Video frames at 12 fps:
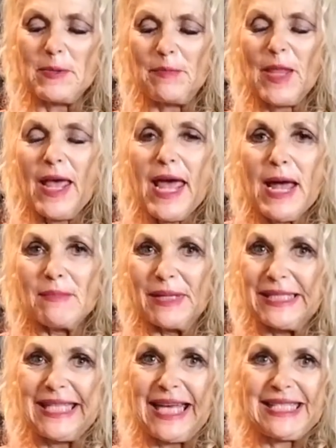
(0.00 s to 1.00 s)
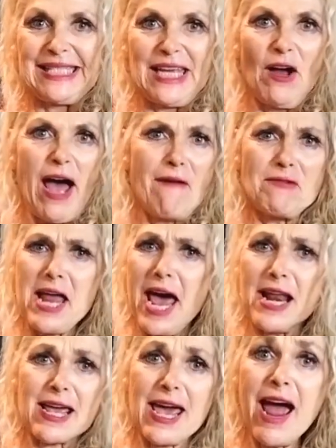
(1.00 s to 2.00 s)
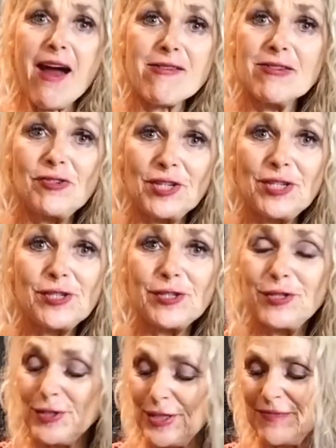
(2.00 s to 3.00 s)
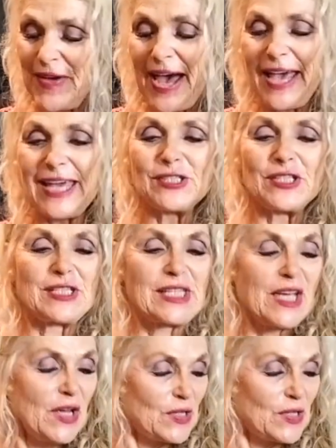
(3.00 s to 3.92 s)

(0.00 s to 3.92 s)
And my son said, I haven't had a carrot and ginger juice for ages.